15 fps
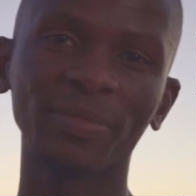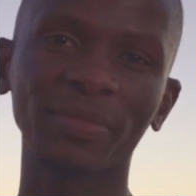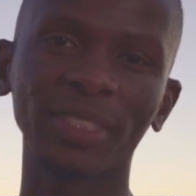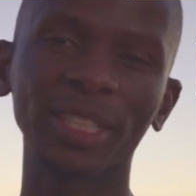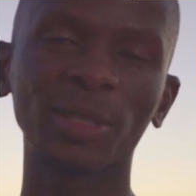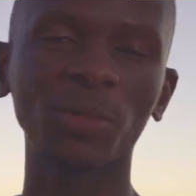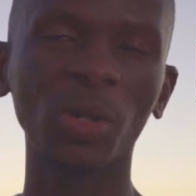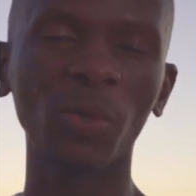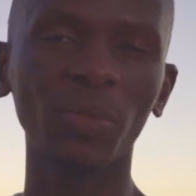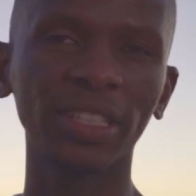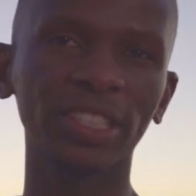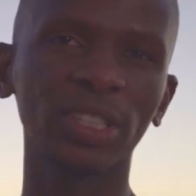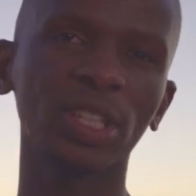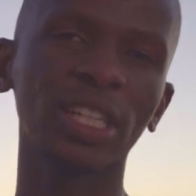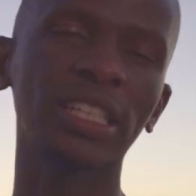It's more
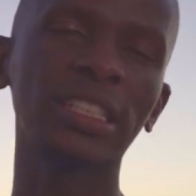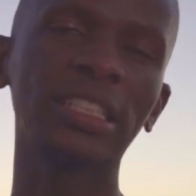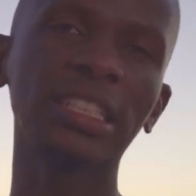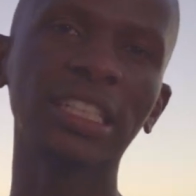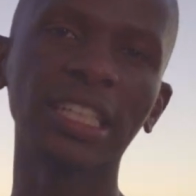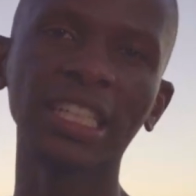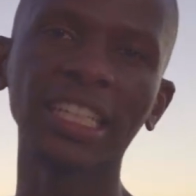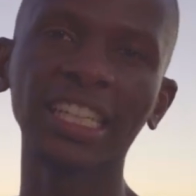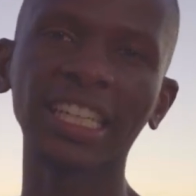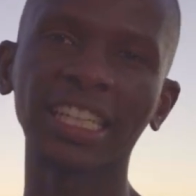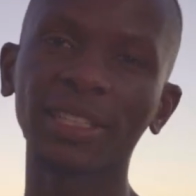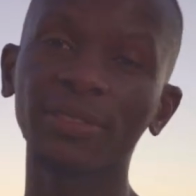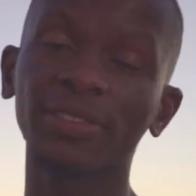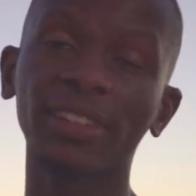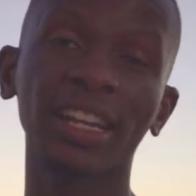masculine,
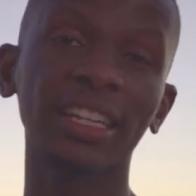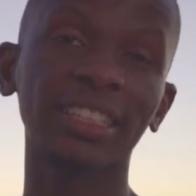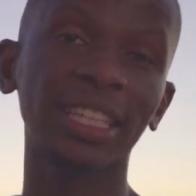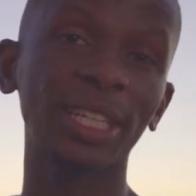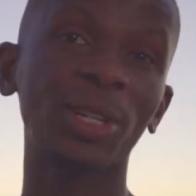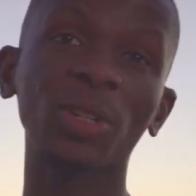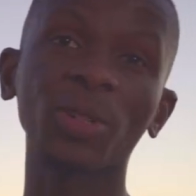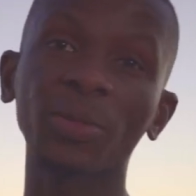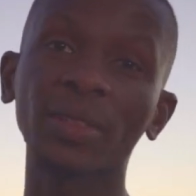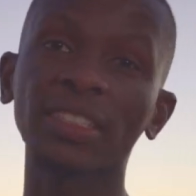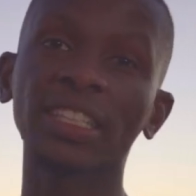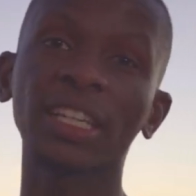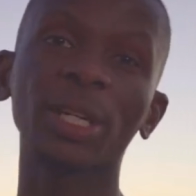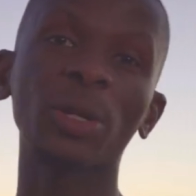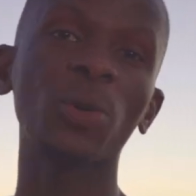and I feel like the
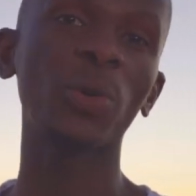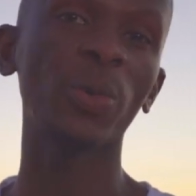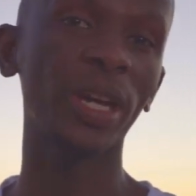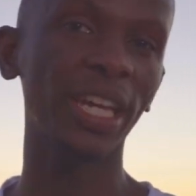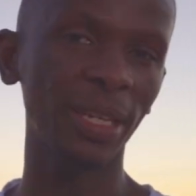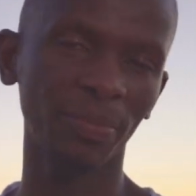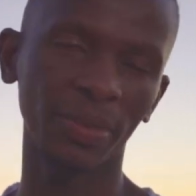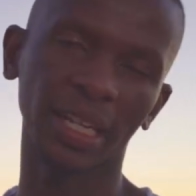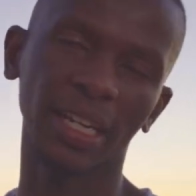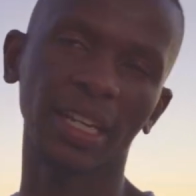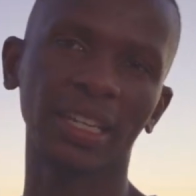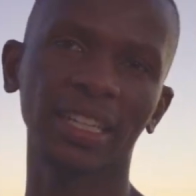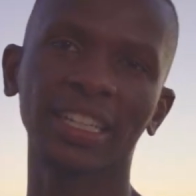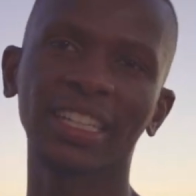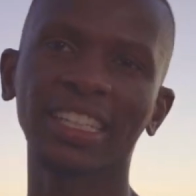economics are way better.
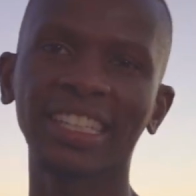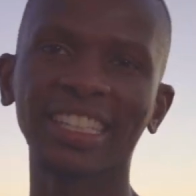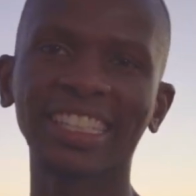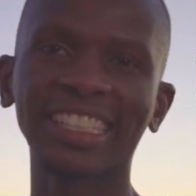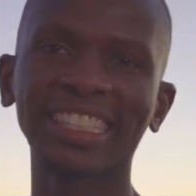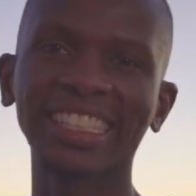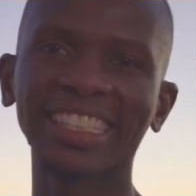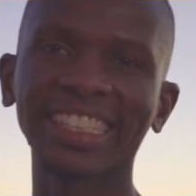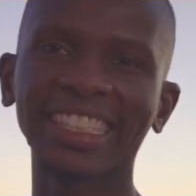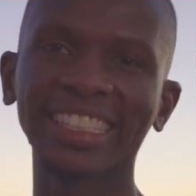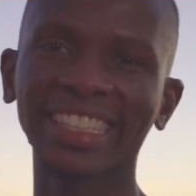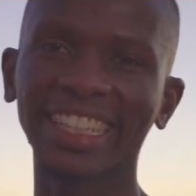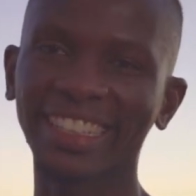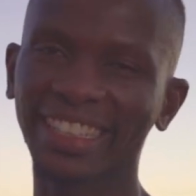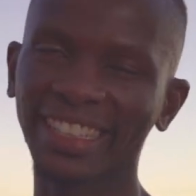And
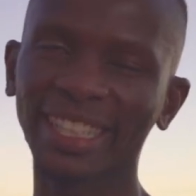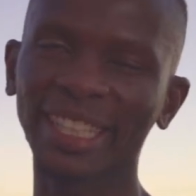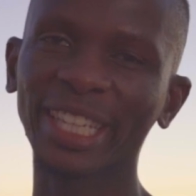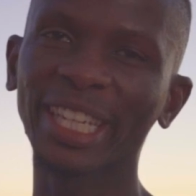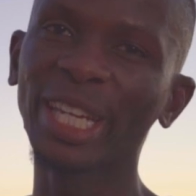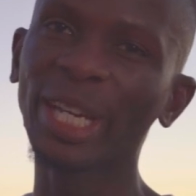I think